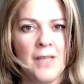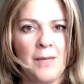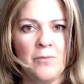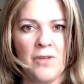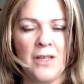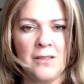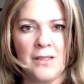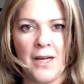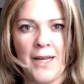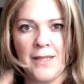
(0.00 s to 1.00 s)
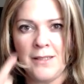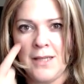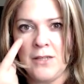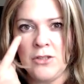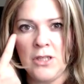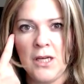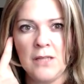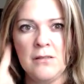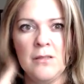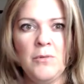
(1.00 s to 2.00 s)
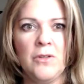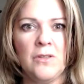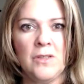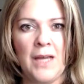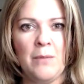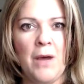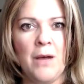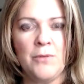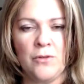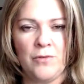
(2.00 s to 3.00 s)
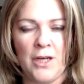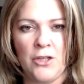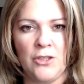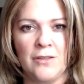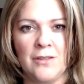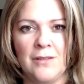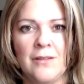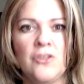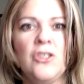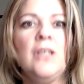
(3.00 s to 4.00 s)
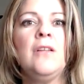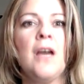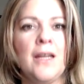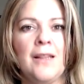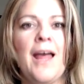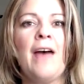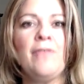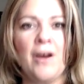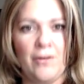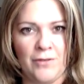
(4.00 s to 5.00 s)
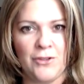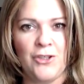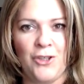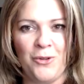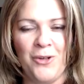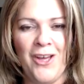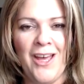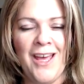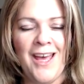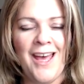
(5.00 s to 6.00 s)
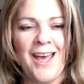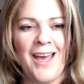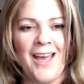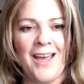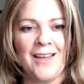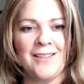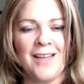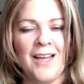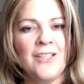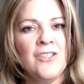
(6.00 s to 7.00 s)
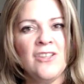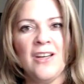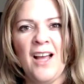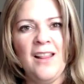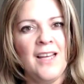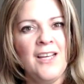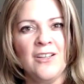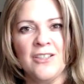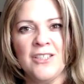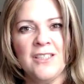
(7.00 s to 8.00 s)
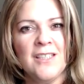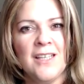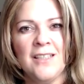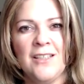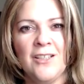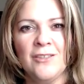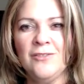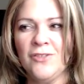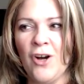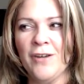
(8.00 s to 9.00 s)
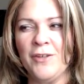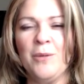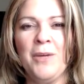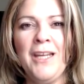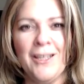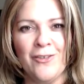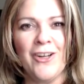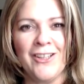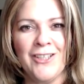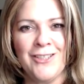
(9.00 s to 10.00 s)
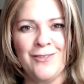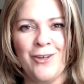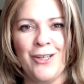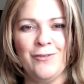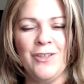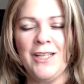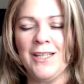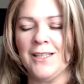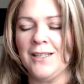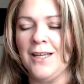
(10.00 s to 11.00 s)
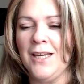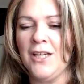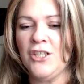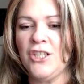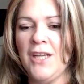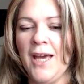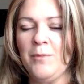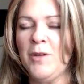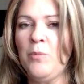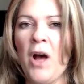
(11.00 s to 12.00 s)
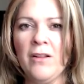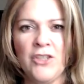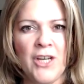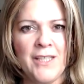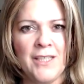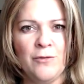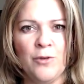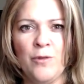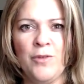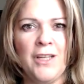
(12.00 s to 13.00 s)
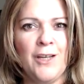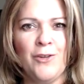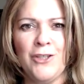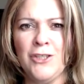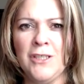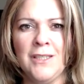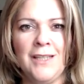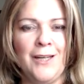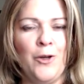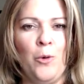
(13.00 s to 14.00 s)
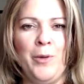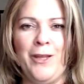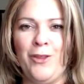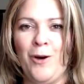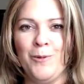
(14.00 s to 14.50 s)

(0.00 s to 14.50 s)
same things that I had said. She had some of the same observations and she got a laugh out of it too. And I just thought, I like her. She's got, you know, the heart of a comedian, really. She's very funny. And she had been apologizing for a video that she did that nobody